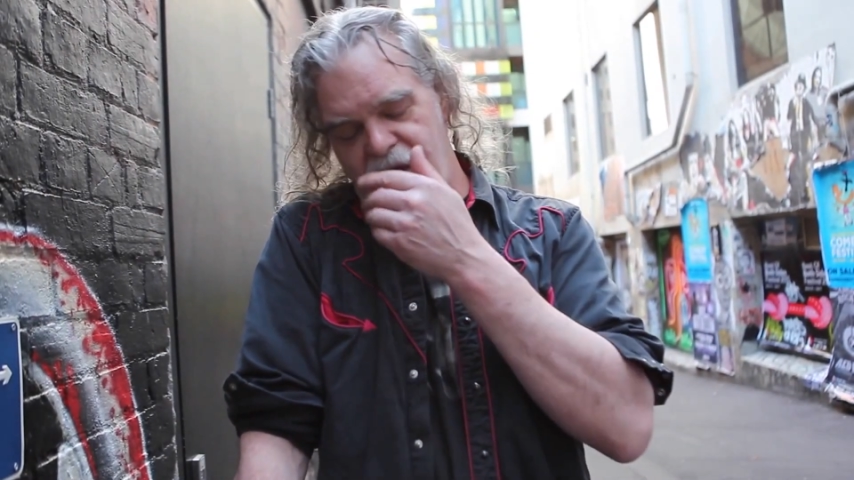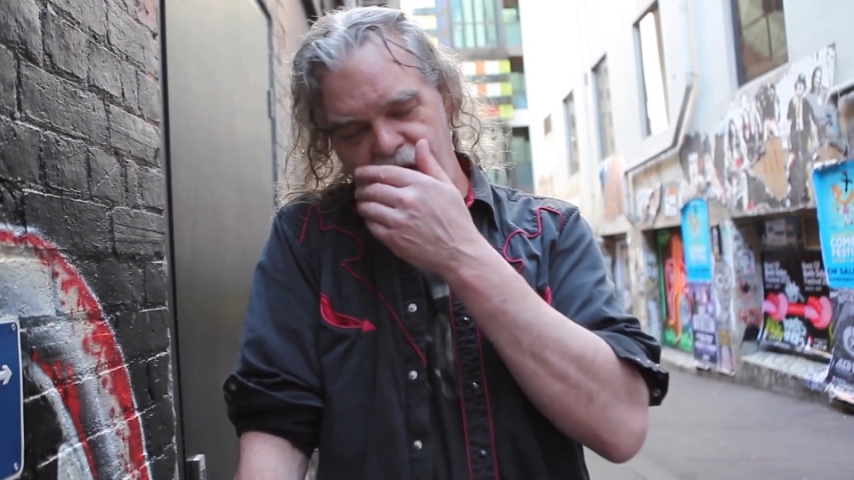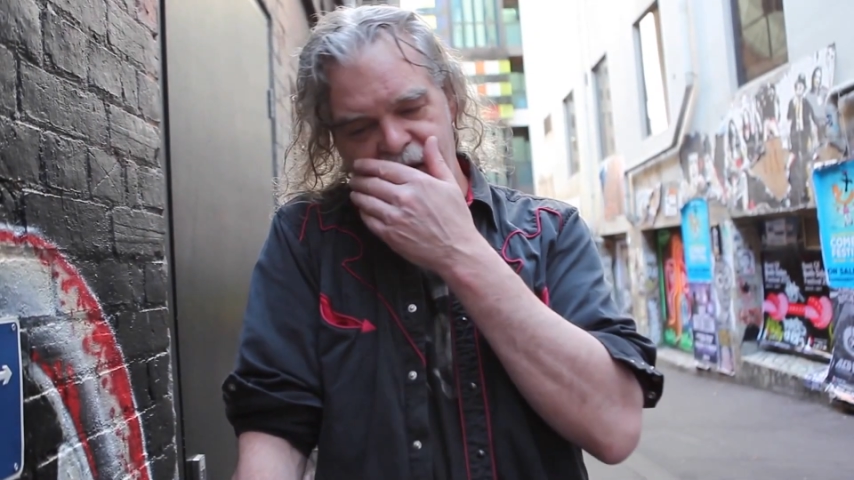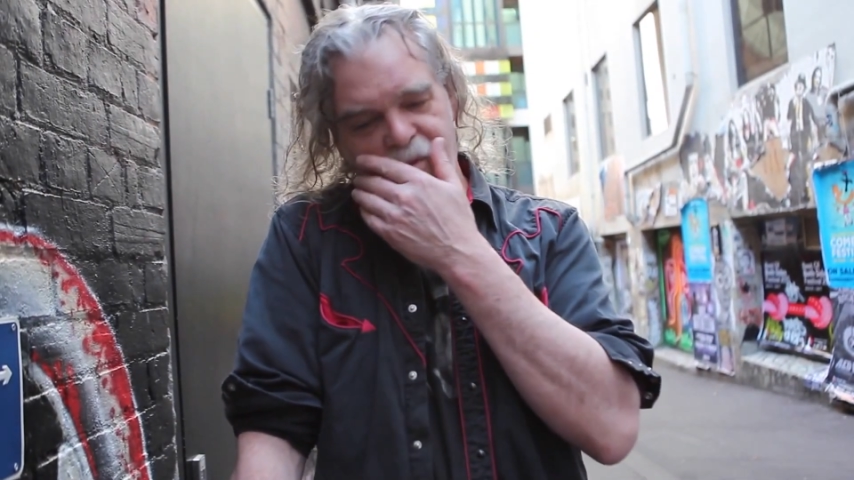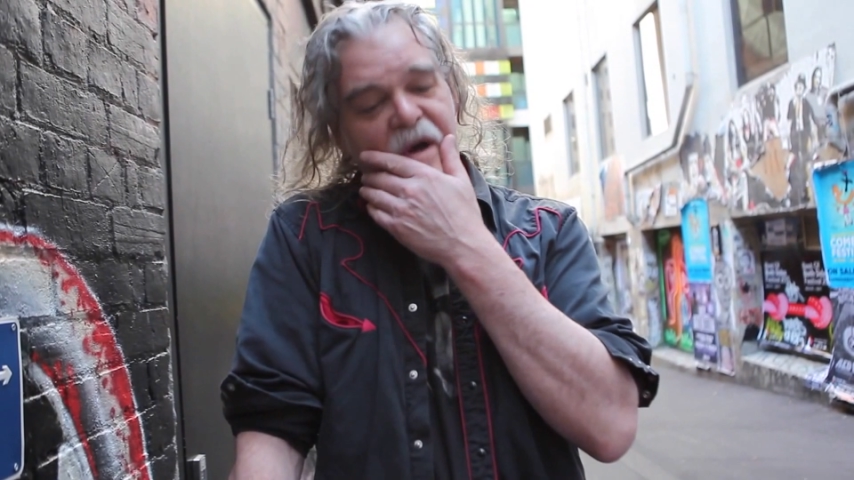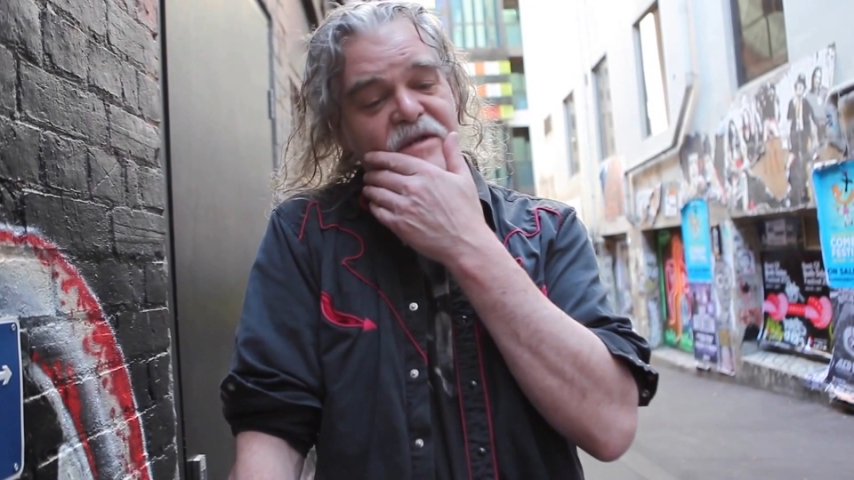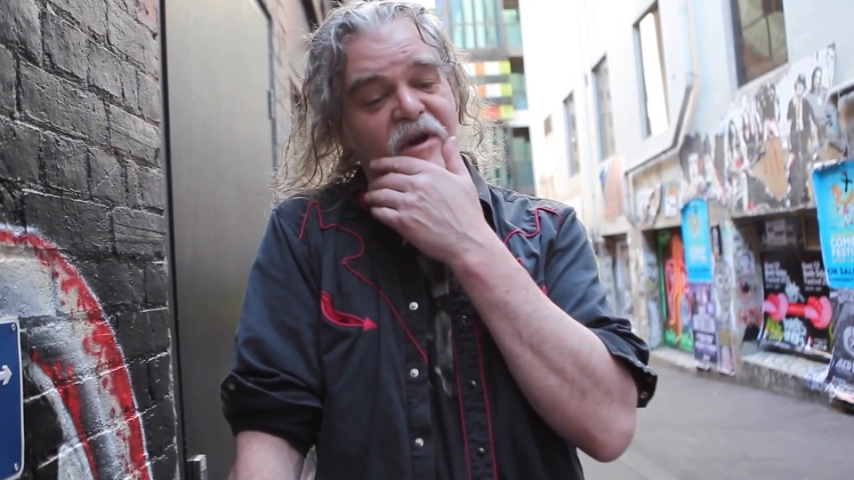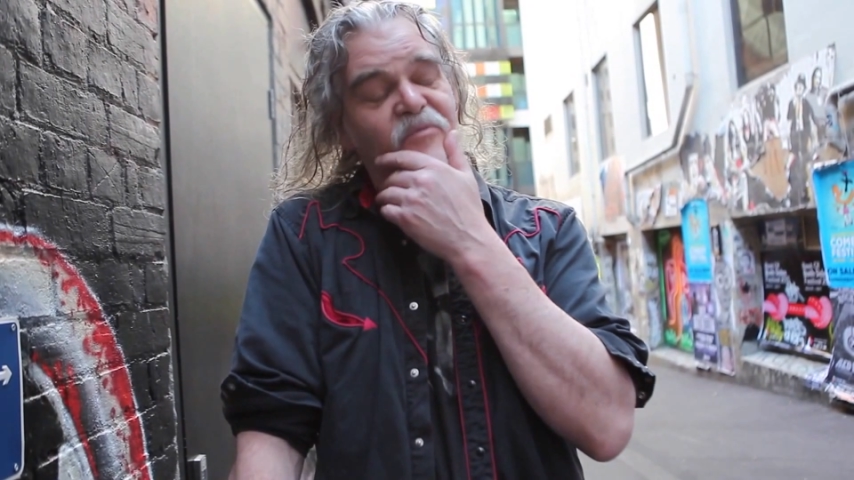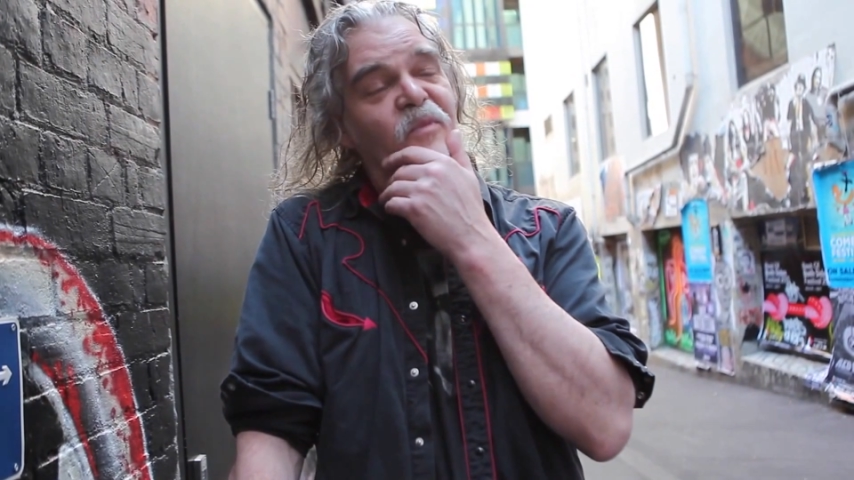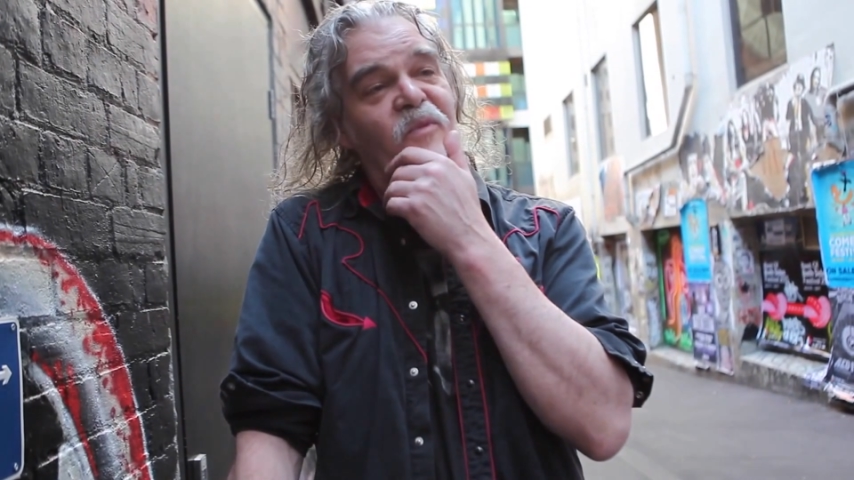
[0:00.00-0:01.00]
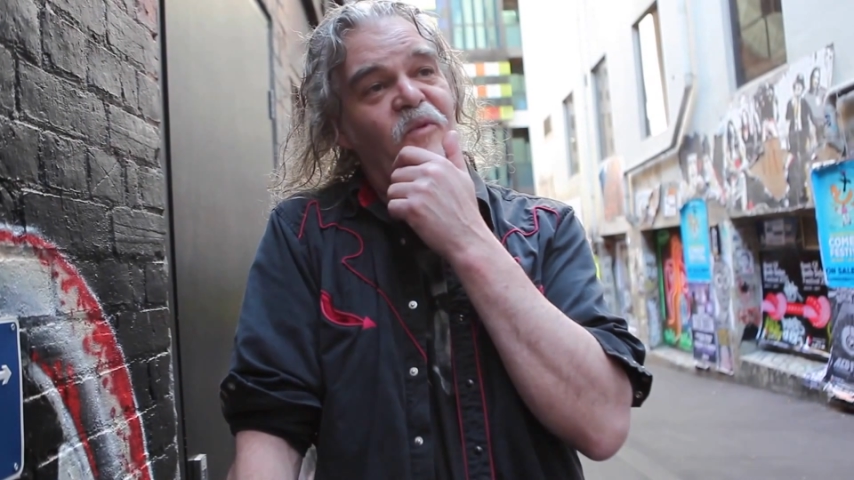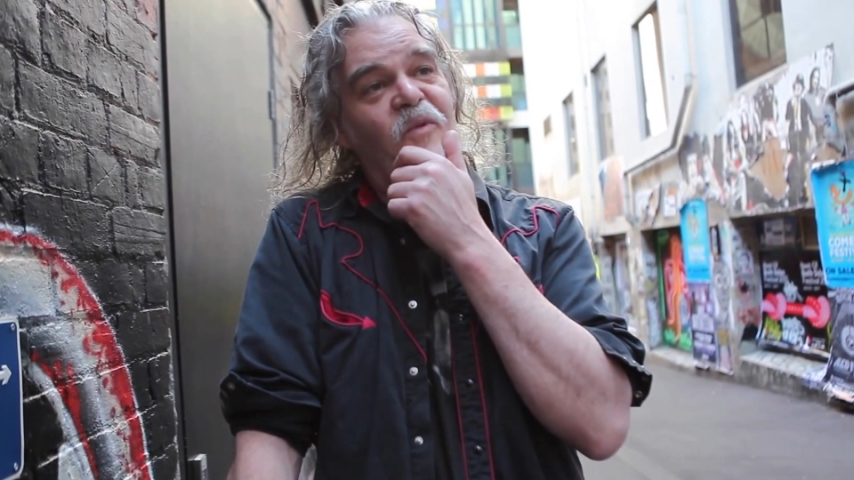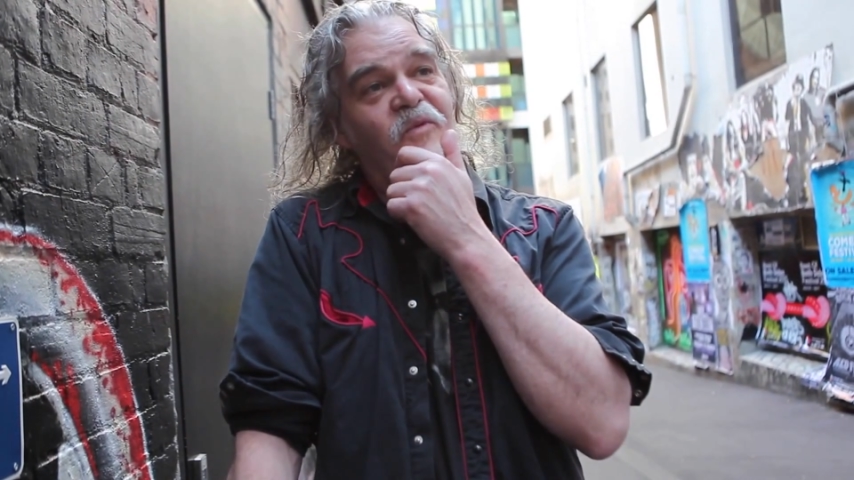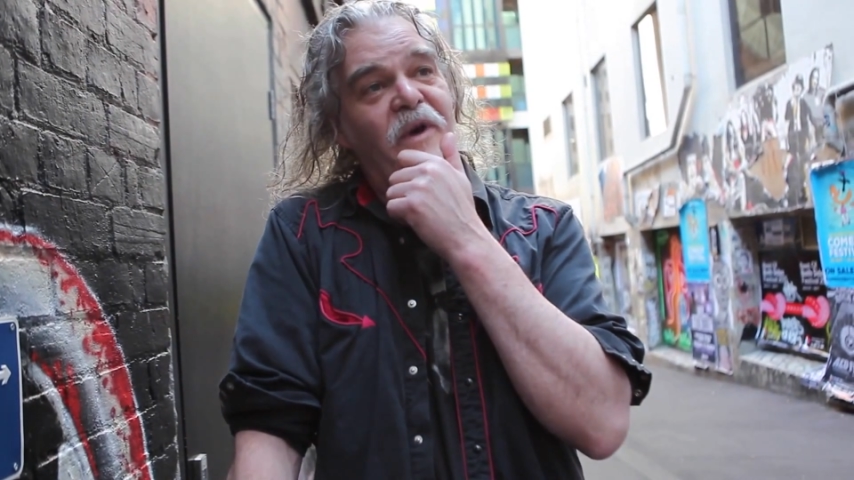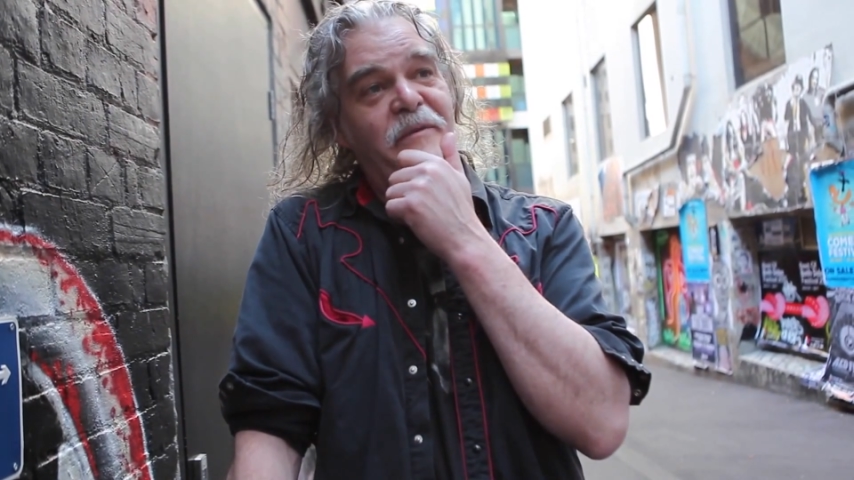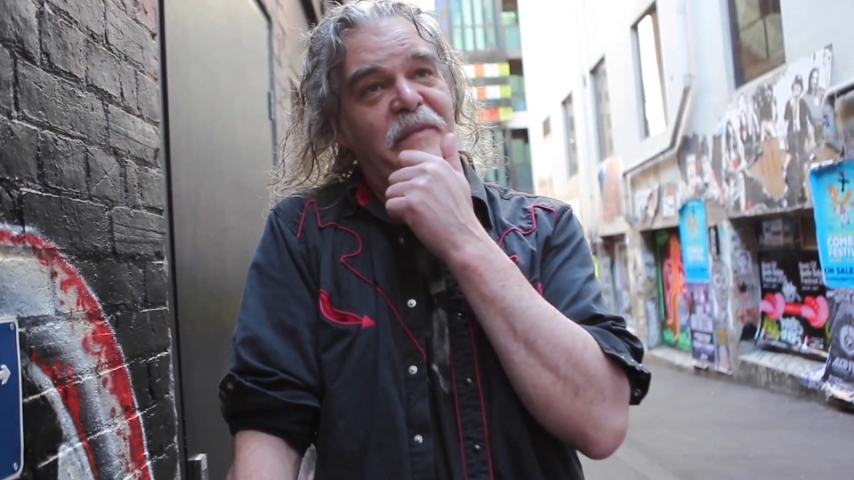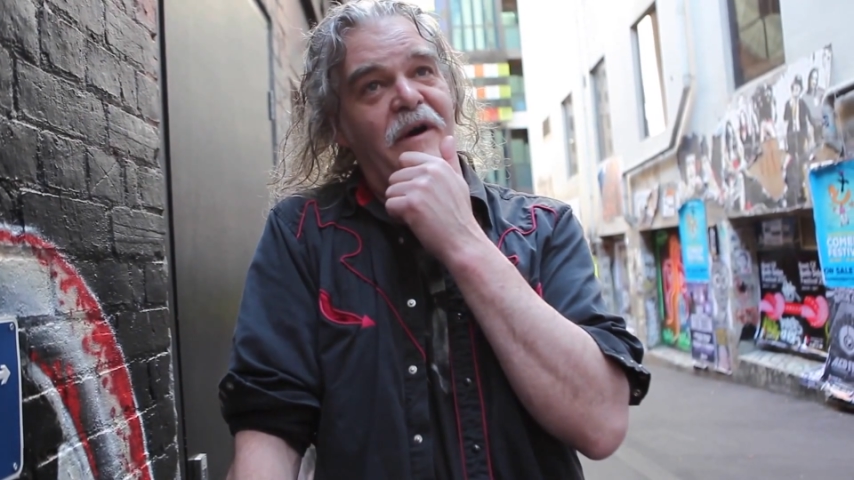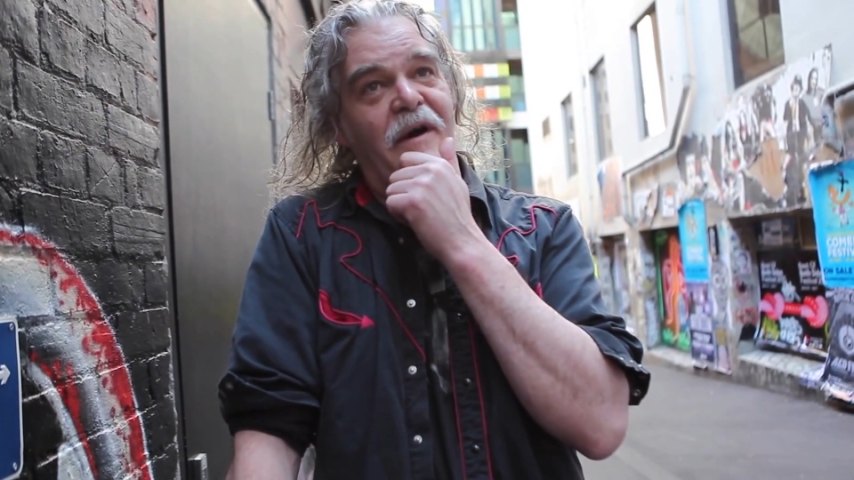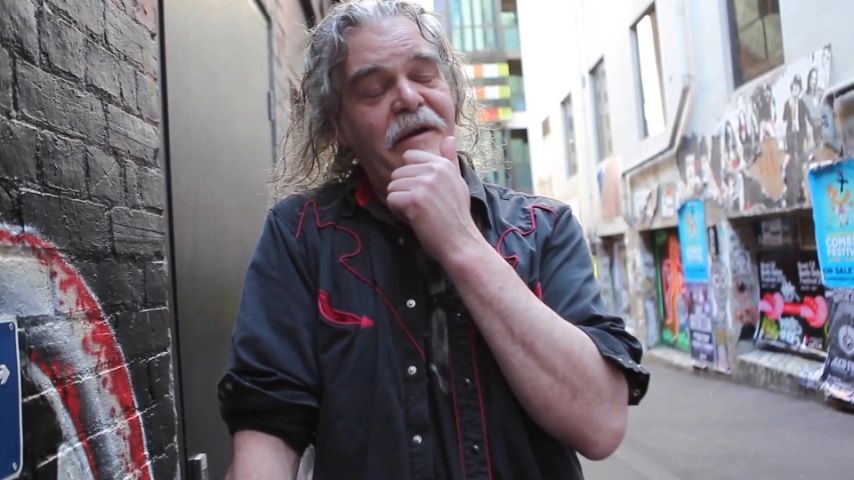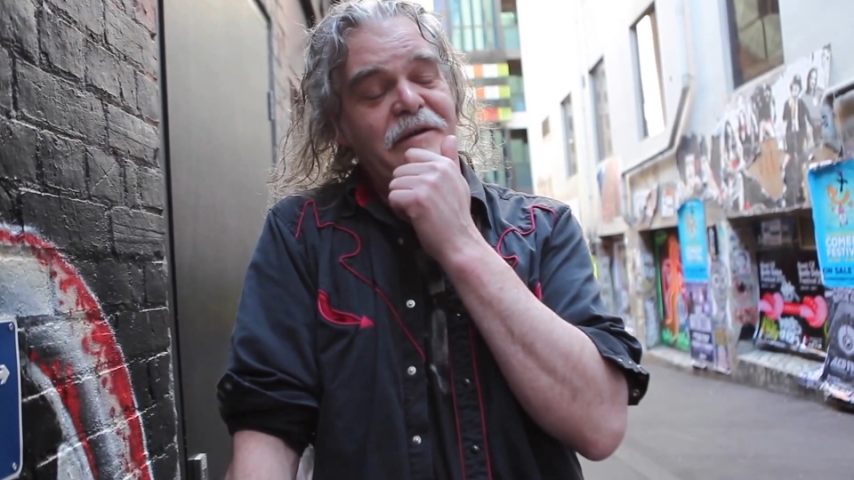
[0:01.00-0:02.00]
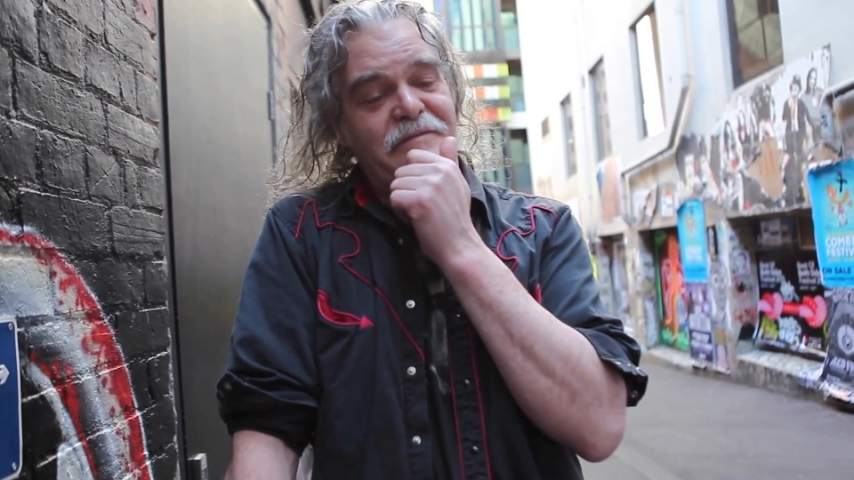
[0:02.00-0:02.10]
Otherwise I'm running behind.